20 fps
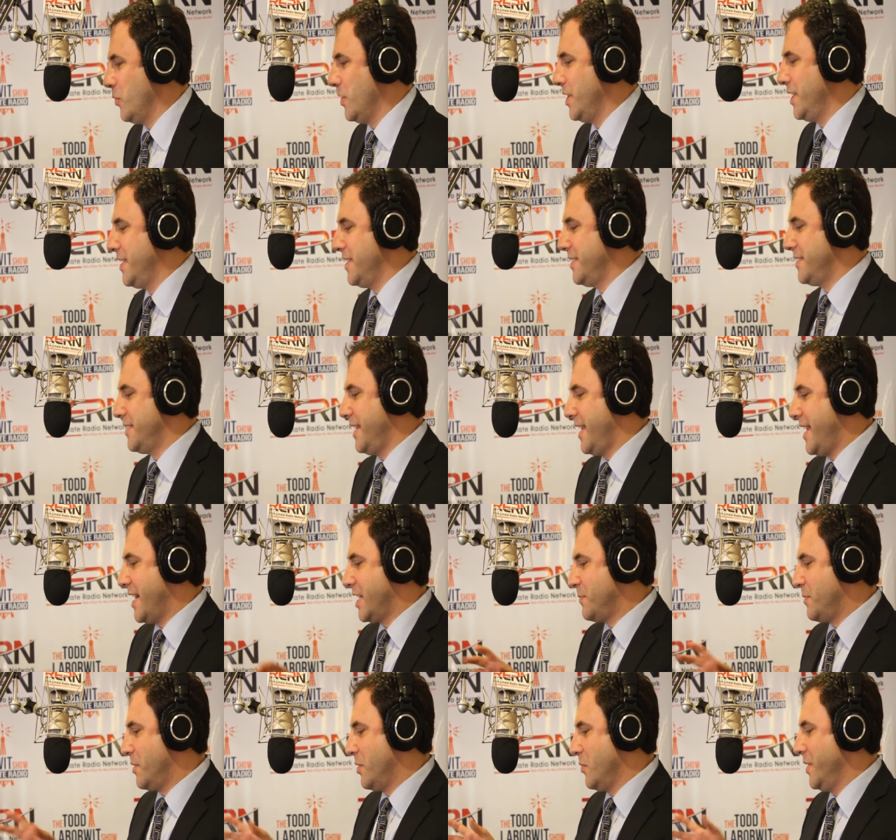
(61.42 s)
what is the
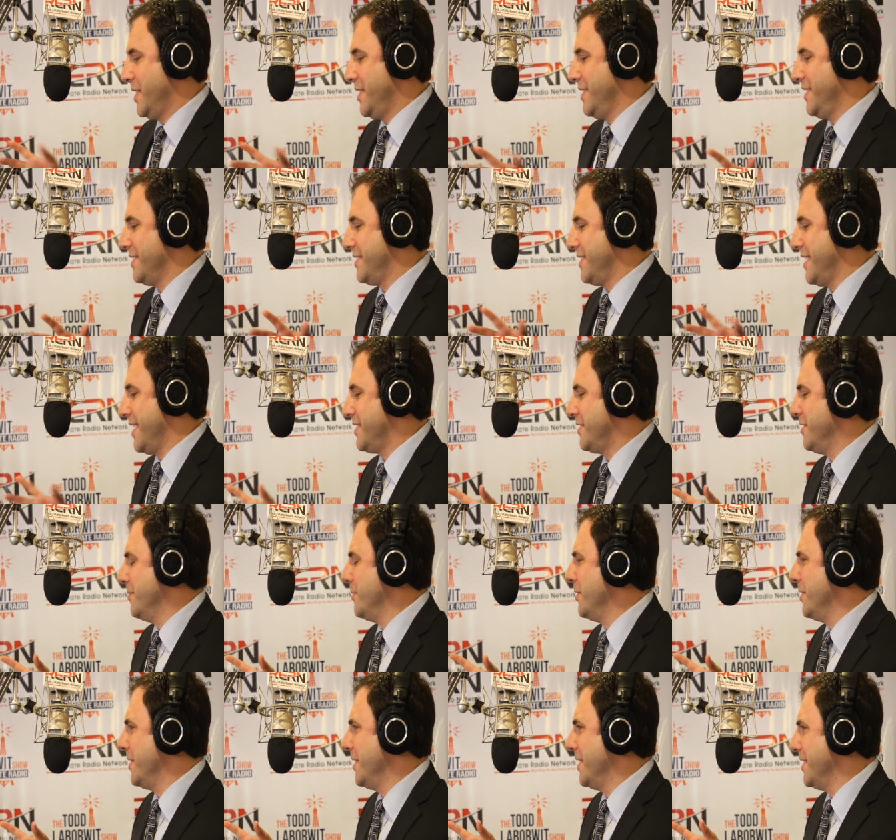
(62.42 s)
expert witness
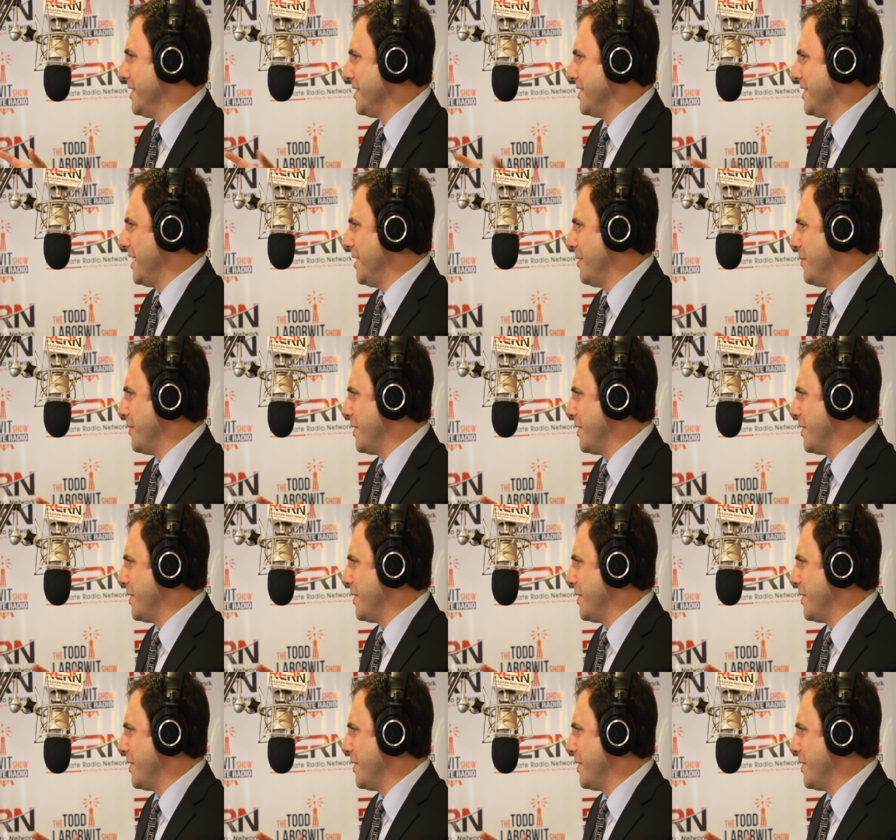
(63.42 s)
testimony and estate